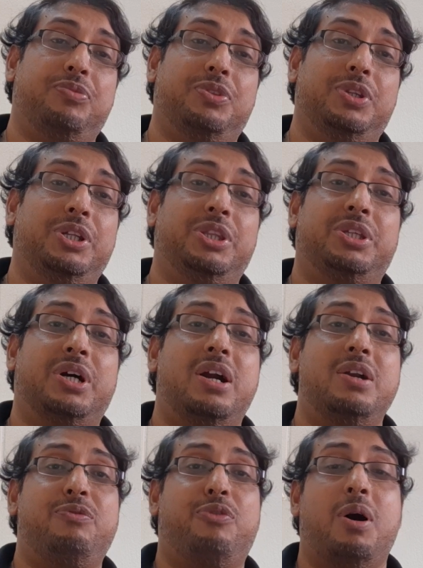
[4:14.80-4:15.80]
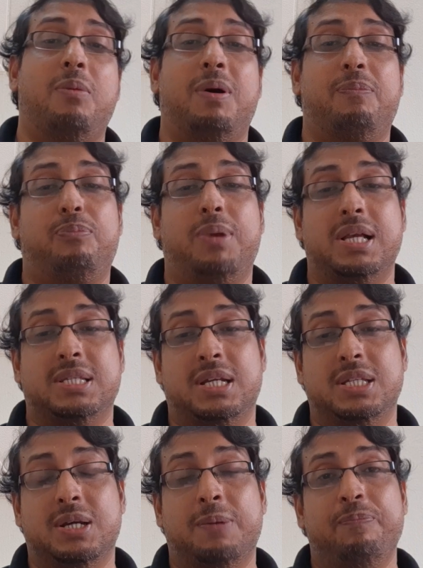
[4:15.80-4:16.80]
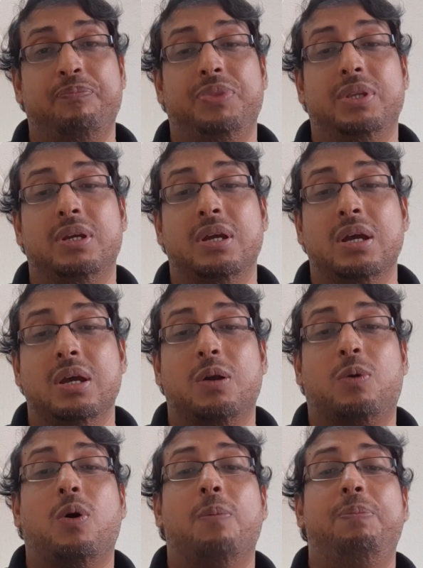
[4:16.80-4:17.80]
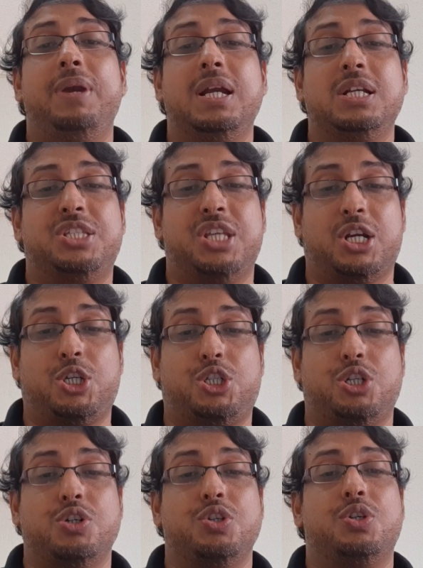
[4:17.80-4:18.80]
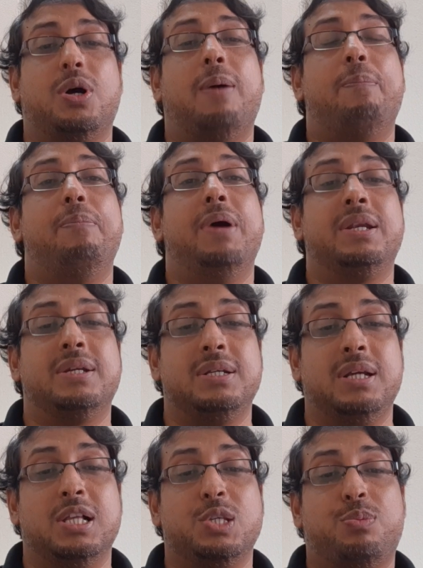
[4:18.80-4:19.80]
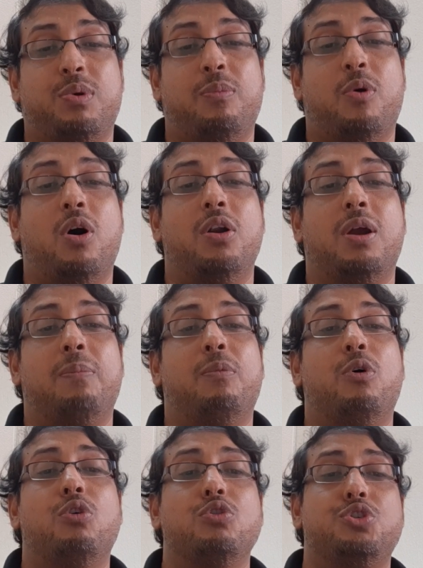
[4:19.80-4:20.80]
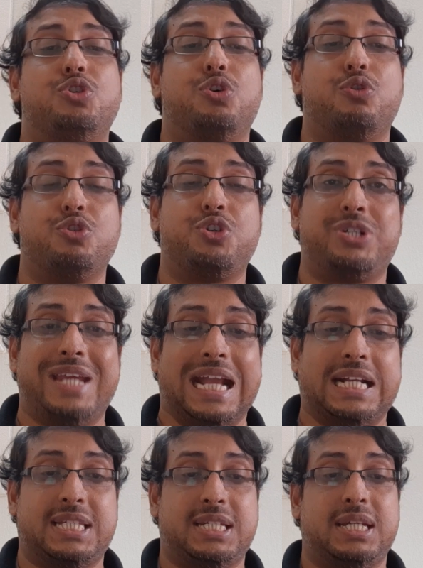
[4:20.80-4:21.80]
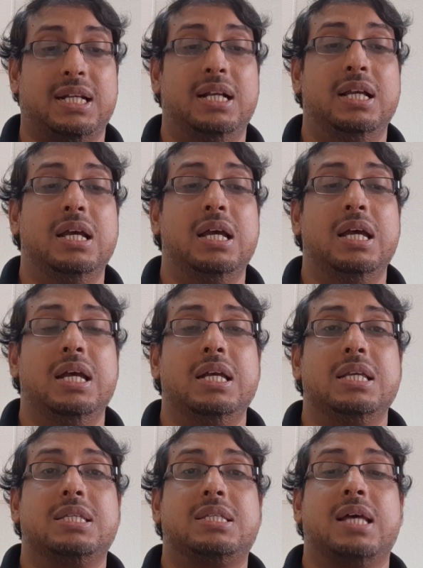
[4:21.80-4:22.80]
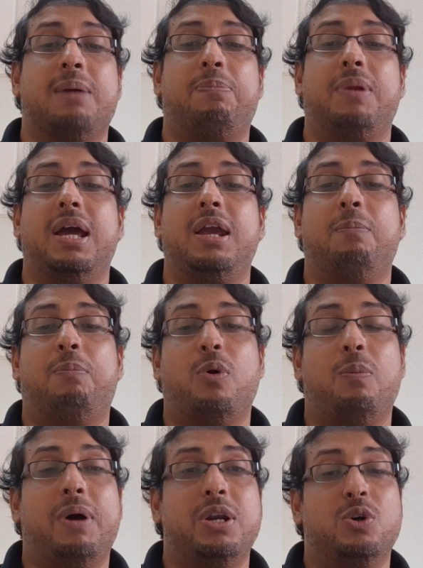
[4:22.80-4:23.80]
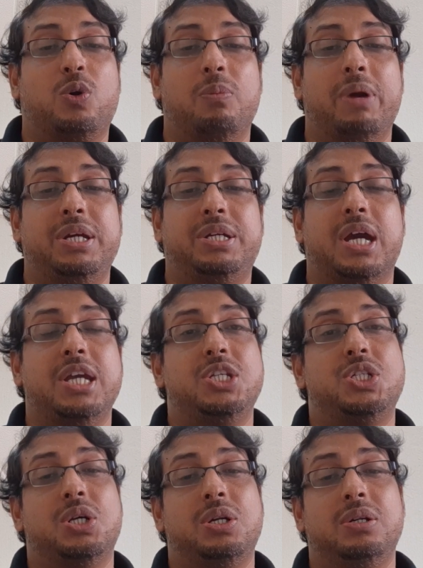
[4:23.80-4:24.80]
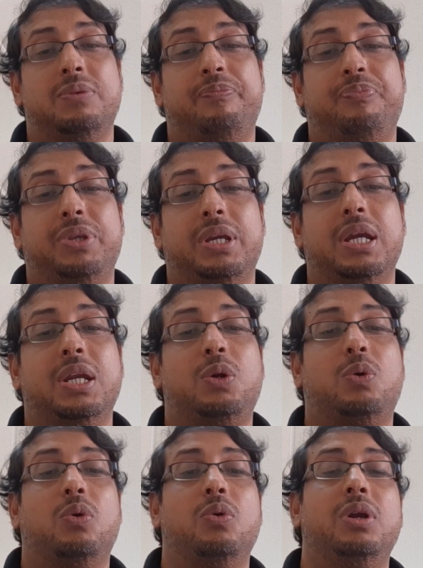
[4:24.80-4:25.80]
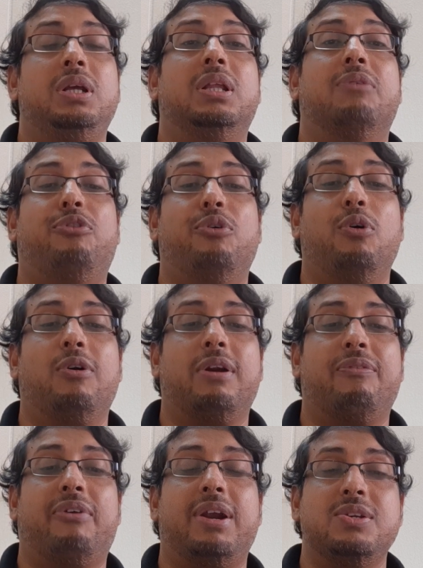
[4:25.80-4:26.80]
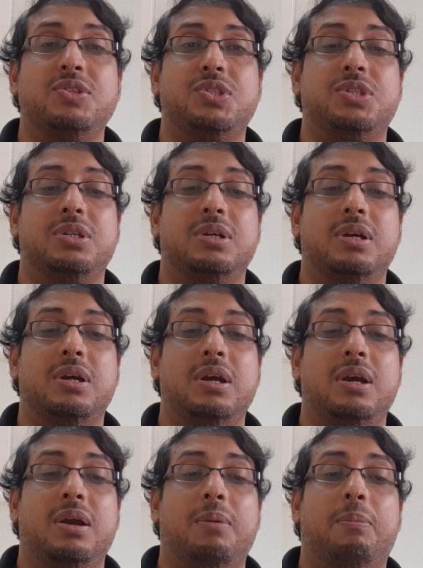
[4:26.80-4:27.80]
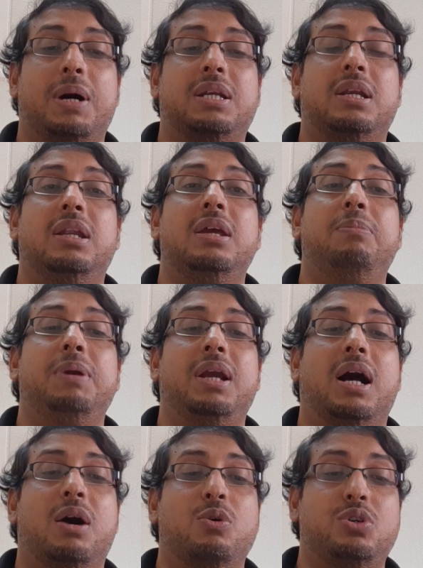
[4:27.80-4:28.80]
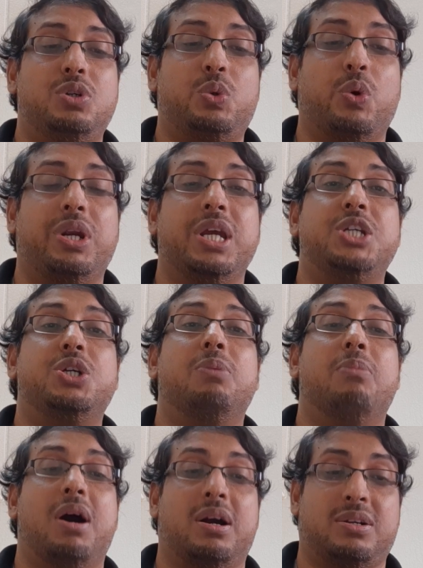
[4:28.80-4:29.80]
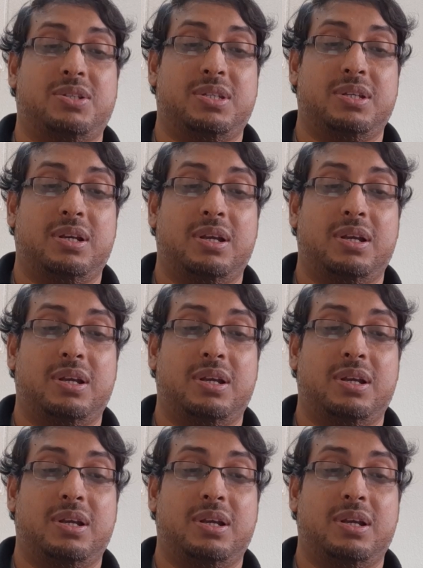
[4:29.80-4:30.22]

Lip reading: Then third form of plagiarism, copying sections of materials from one or more source text, supplying proper documentation including the full reference but leaving out quotation marks,